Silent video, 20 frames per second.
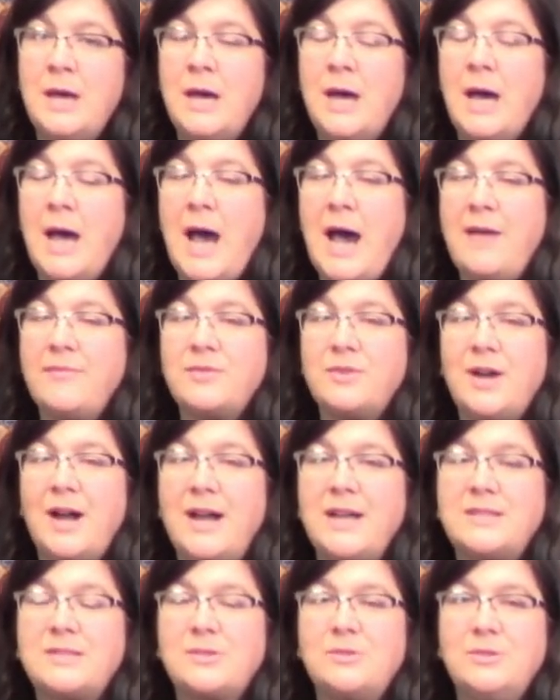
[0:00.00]
After
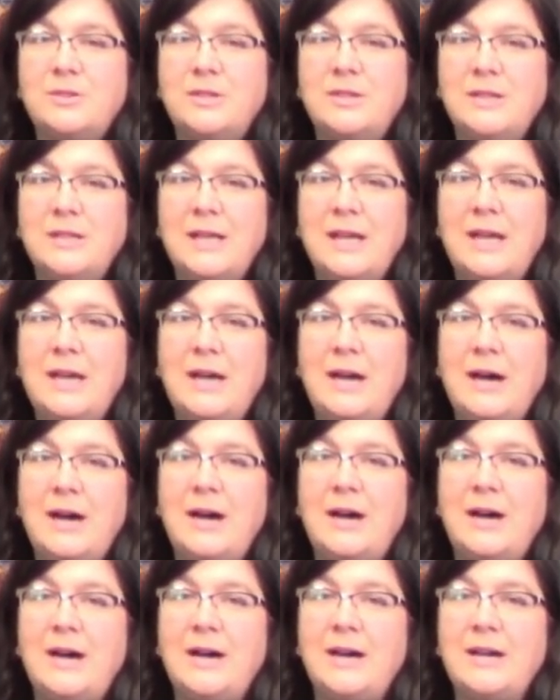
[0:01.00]
high school,
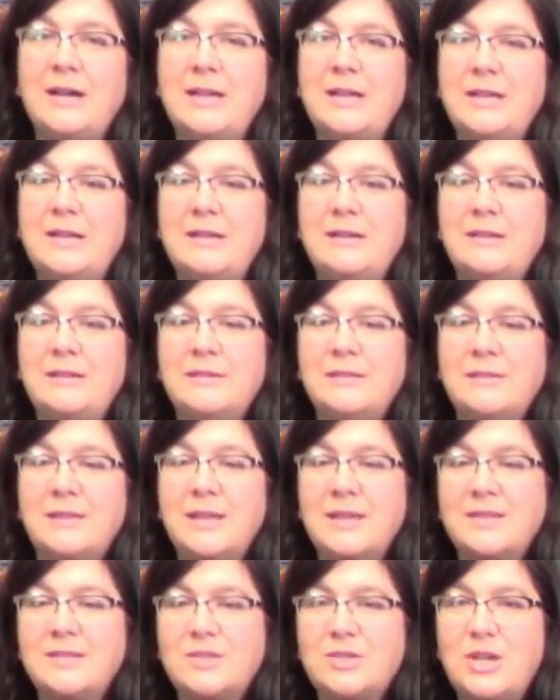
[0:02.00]

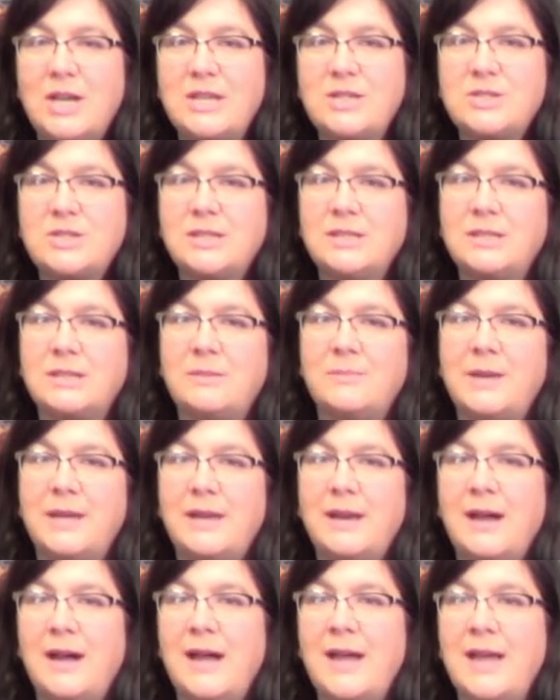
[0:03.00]
things changed a little
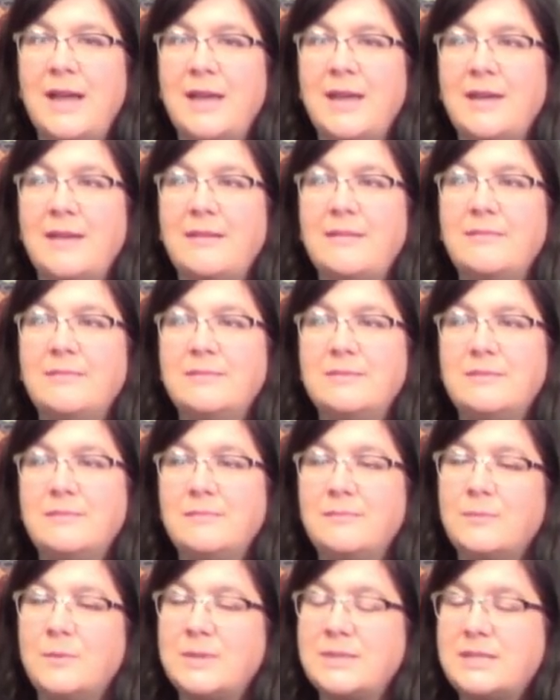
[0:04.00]
bit. I
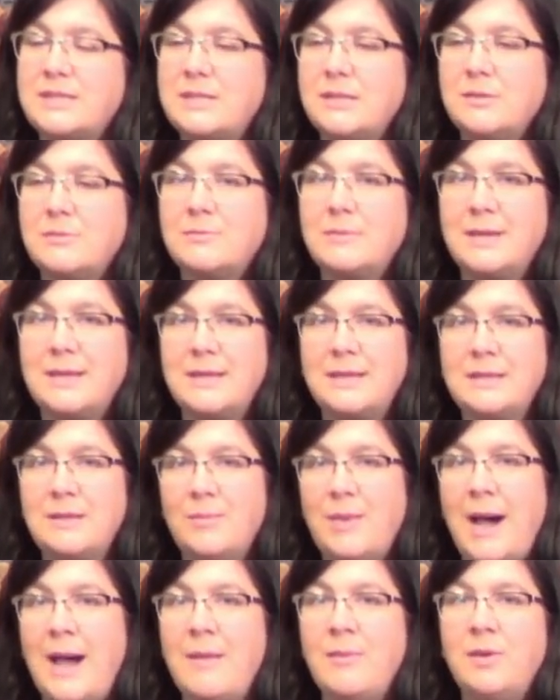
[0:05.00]
was still reading the
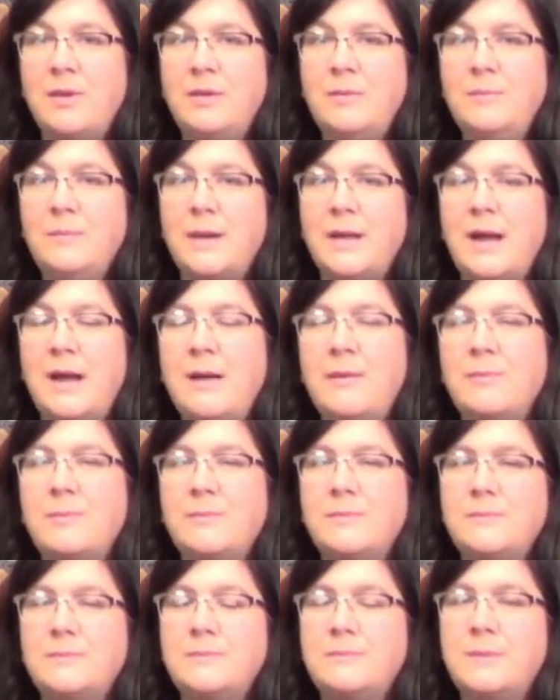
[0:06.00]
Bible, but I
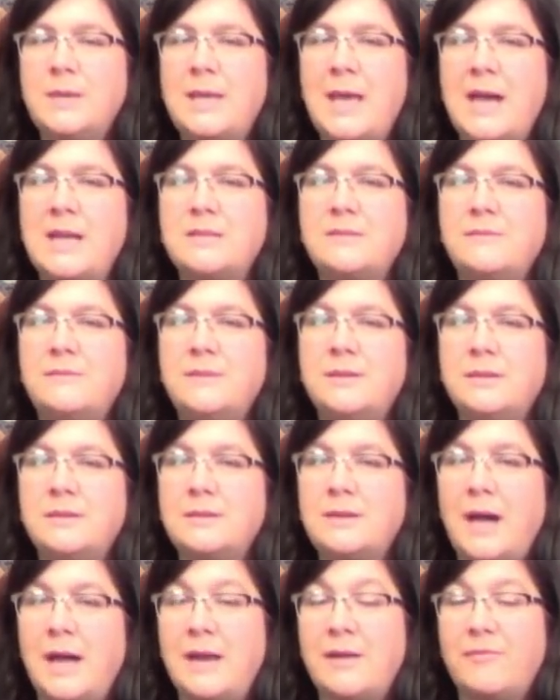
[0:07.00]
began to feel
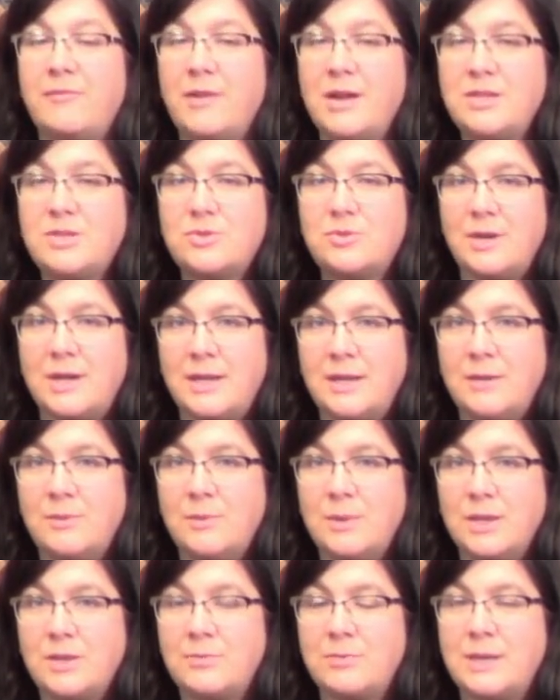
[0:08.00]
kind of frustrated
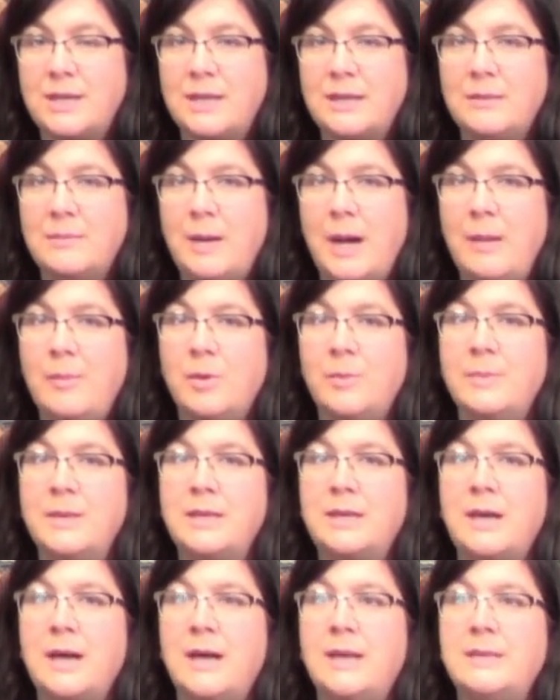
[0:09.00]
with reading the Bible
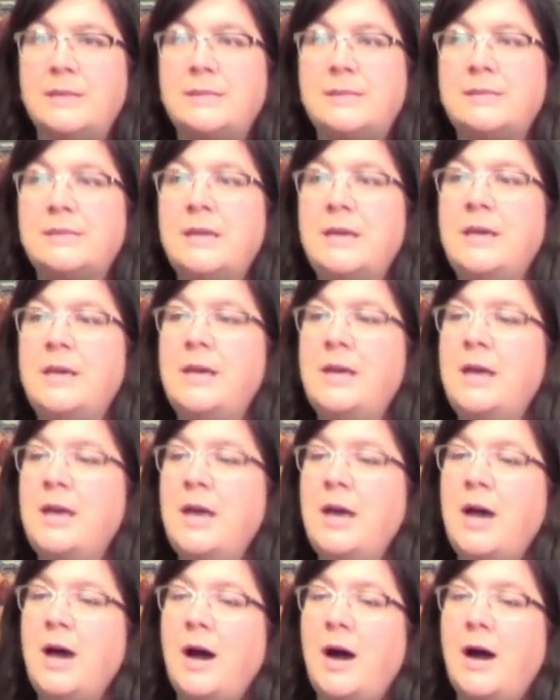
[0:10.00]
because
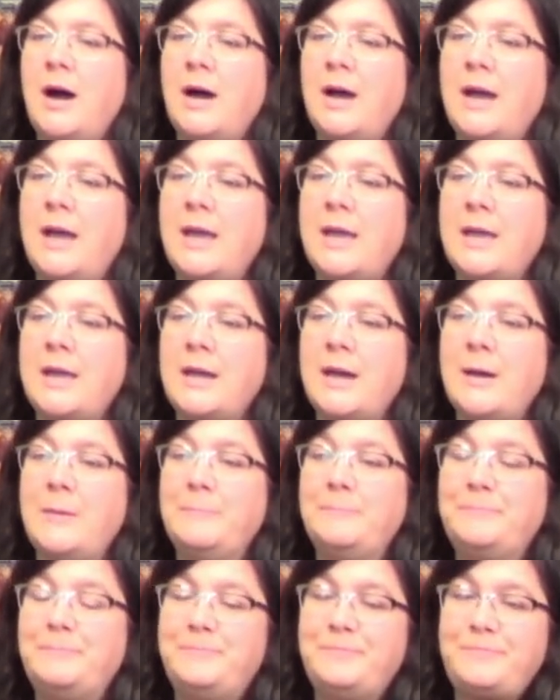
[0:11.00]
I
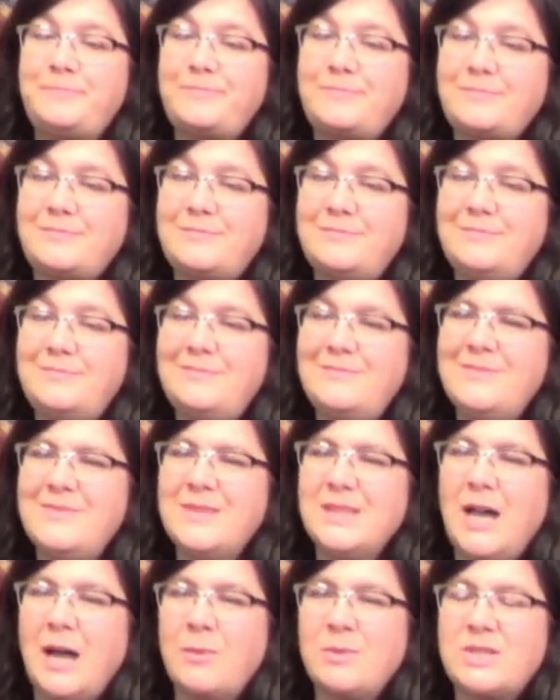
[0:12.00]

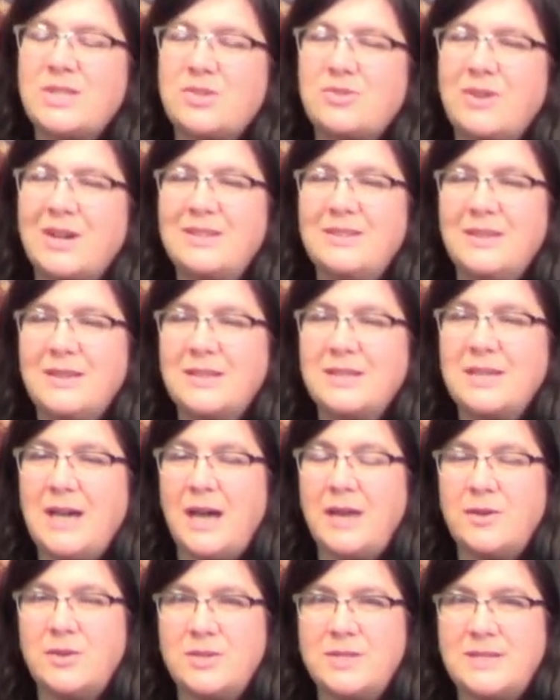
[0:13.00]
was struggling to
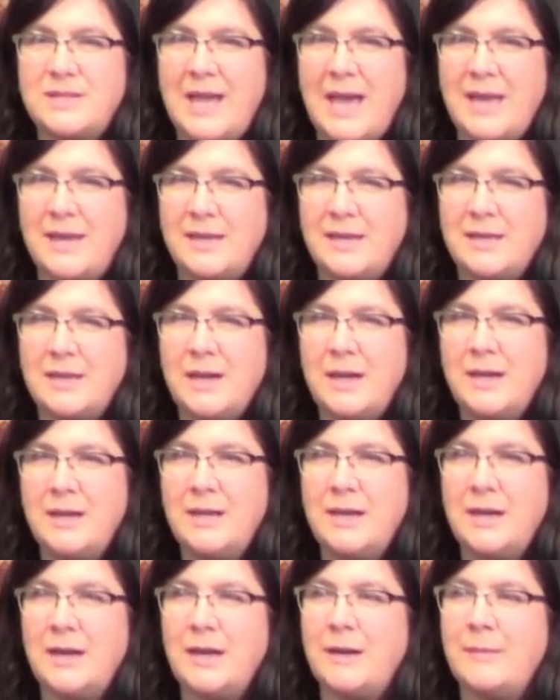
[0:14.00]
understand it.
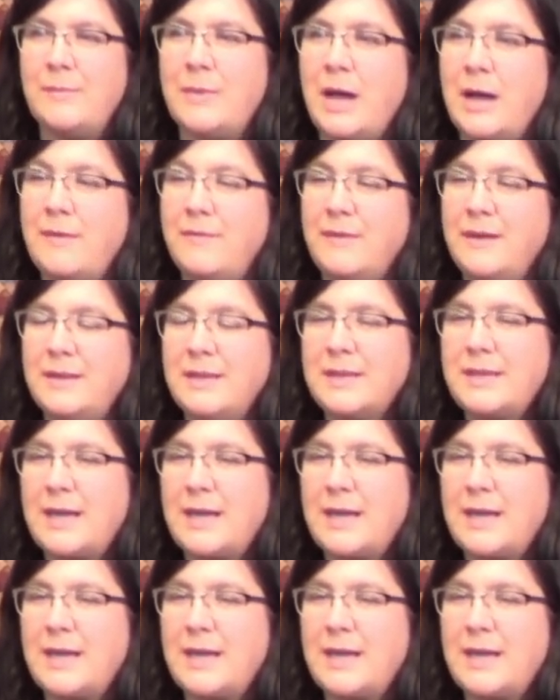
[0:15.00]
I felt like